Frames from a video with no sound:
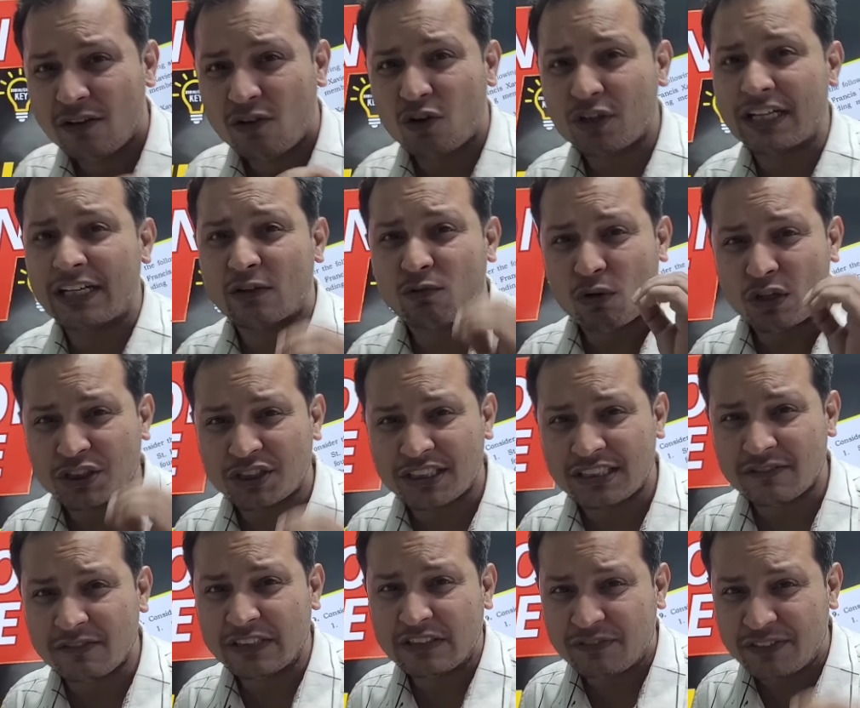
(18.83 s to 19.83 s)
okay,
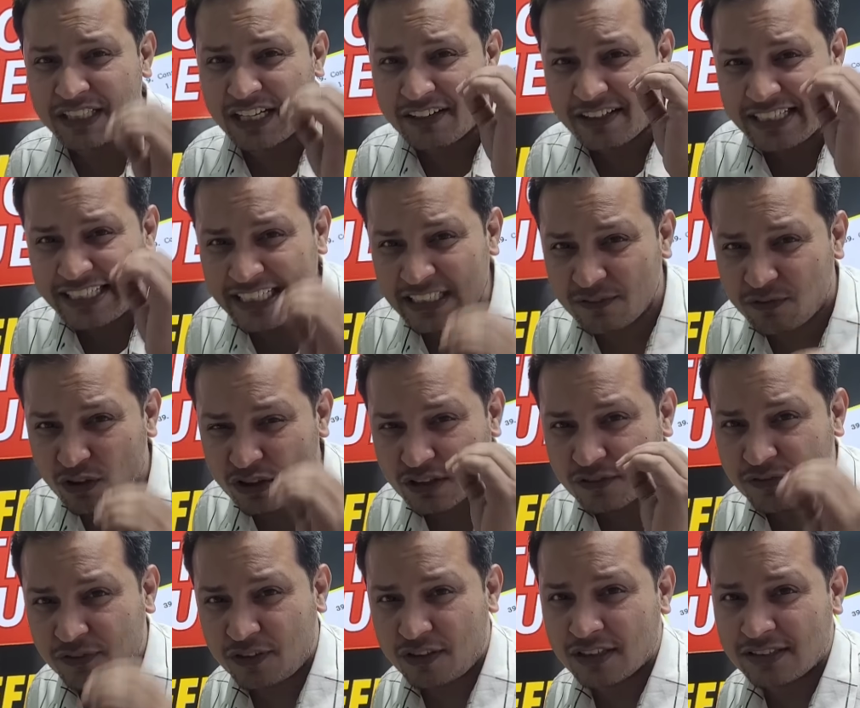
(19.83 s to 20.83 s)
questions which we are reading for
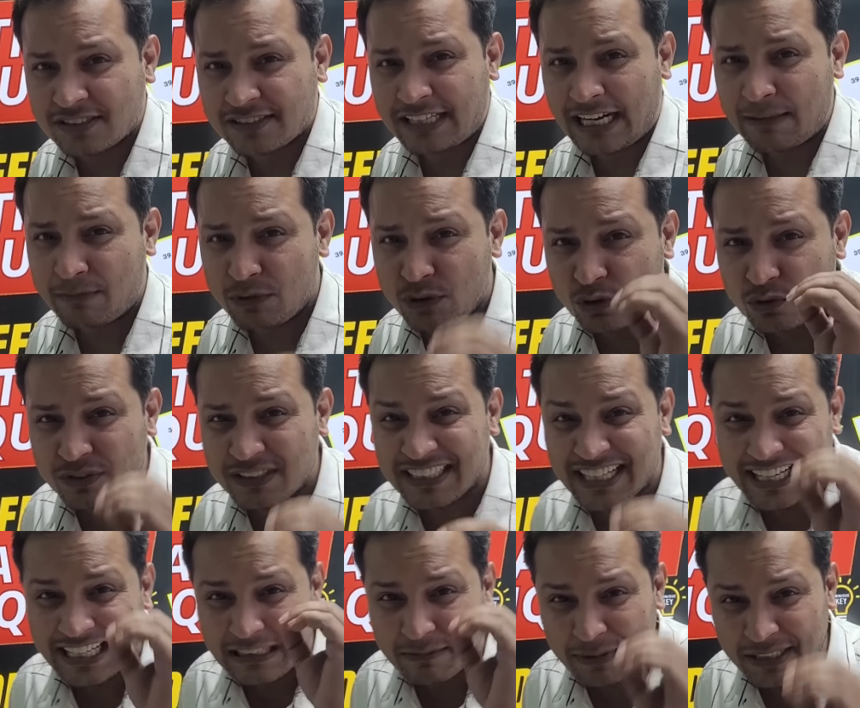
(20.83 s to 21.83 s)
the first time using
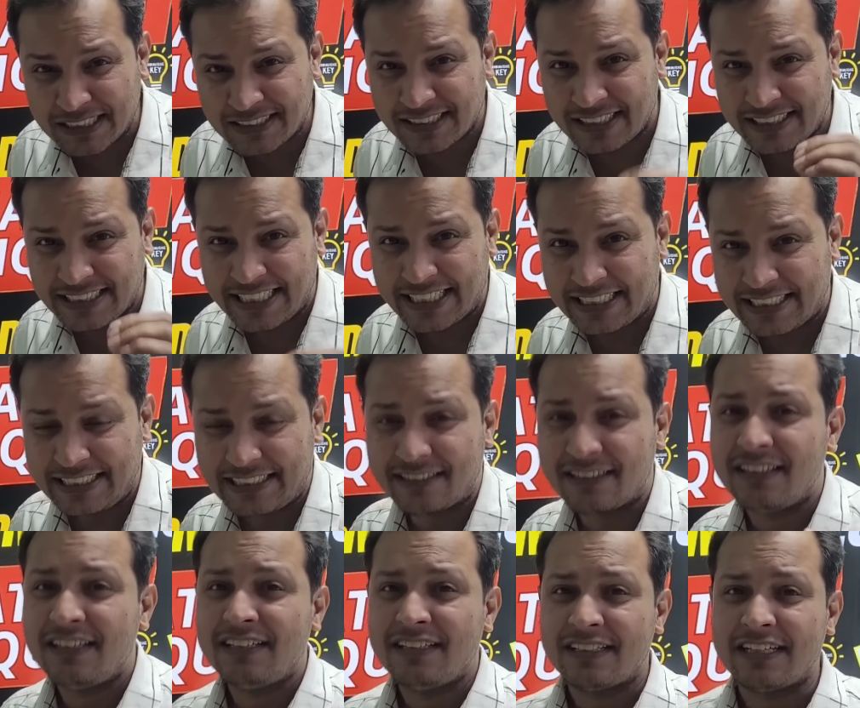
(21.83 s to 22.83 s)
elimination
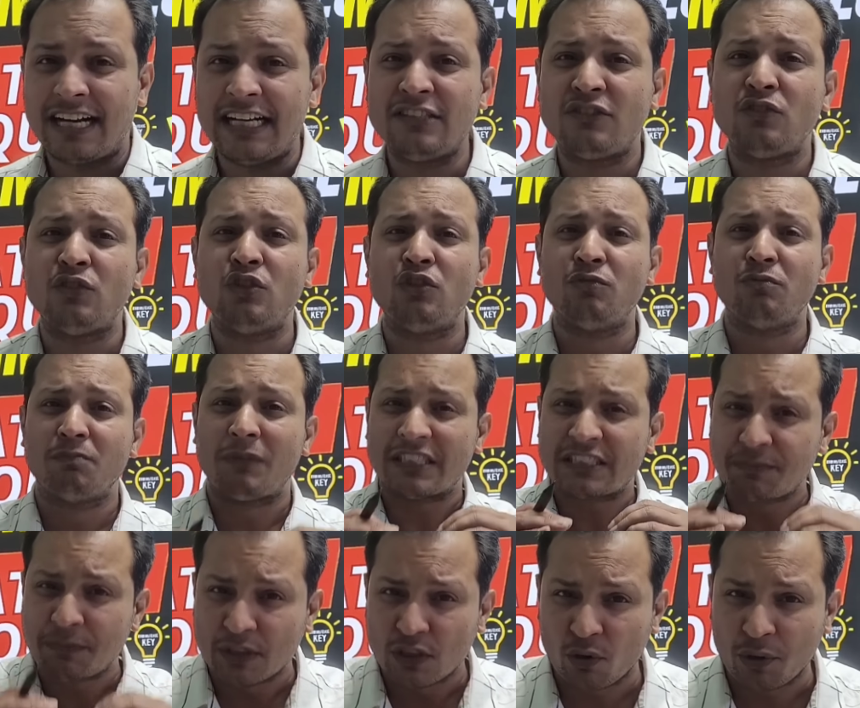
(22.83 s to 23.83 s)
technique. Guys, you
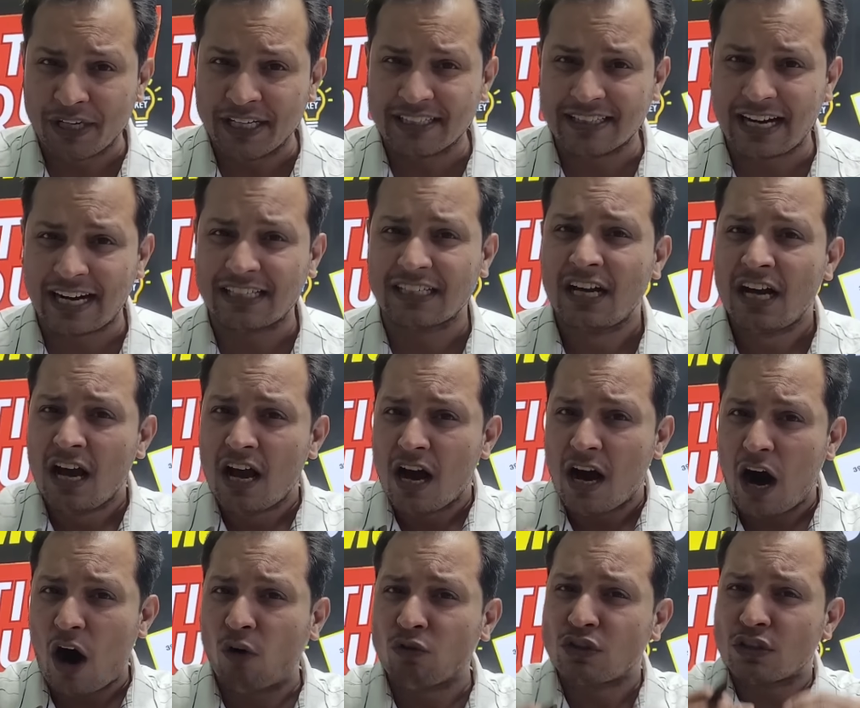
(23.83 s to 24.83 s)
must be knowing that
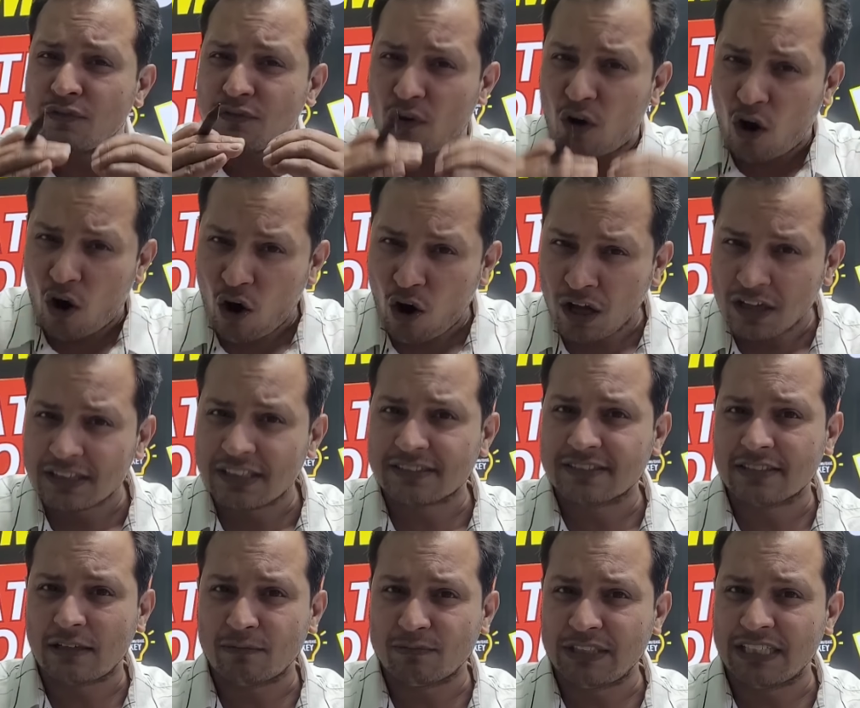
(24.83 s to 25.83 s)
out of all the
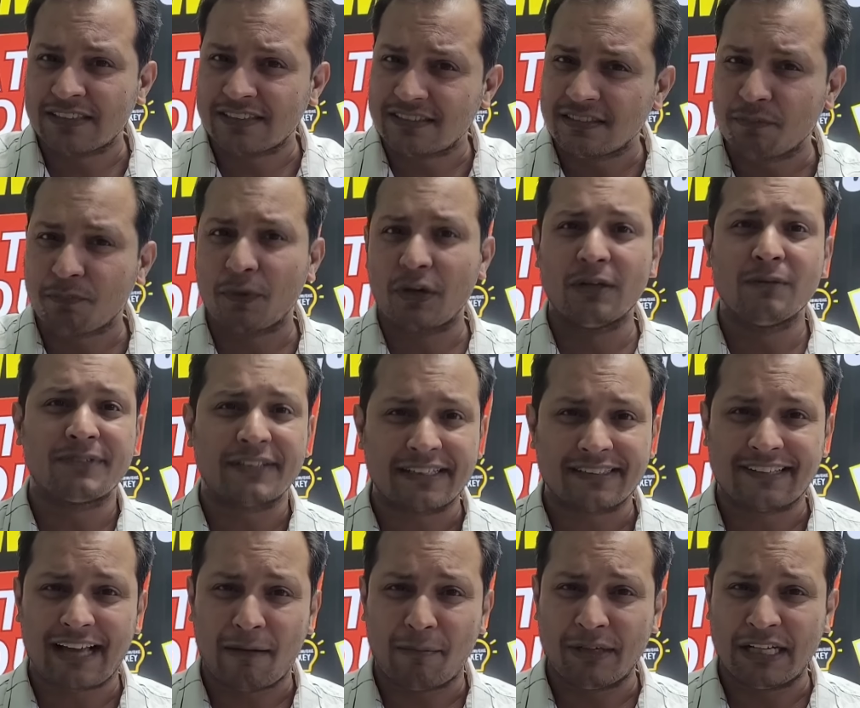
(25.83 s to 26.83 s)
subjects in the prelims
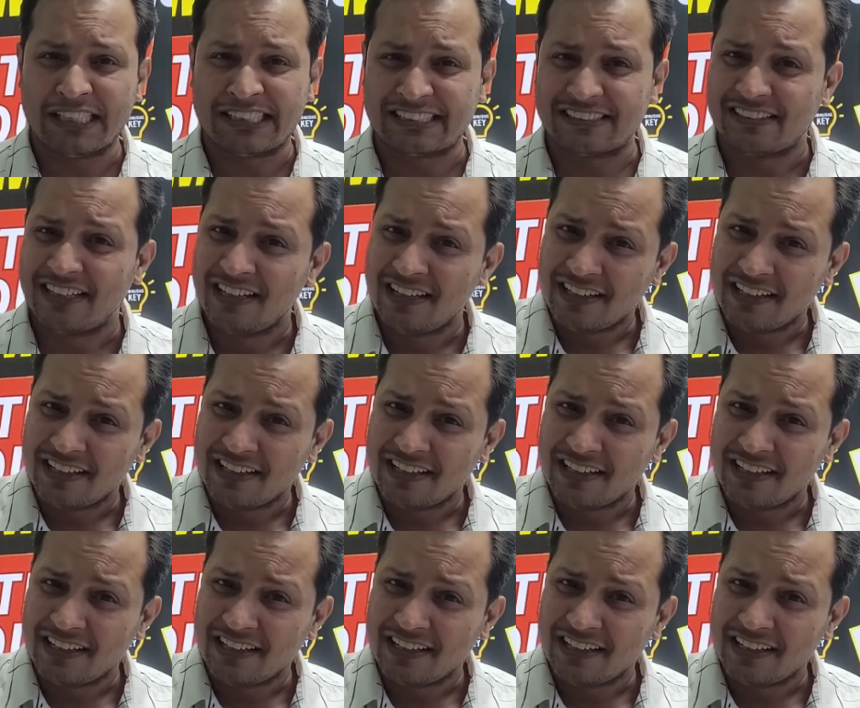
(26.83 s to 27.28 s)
examination,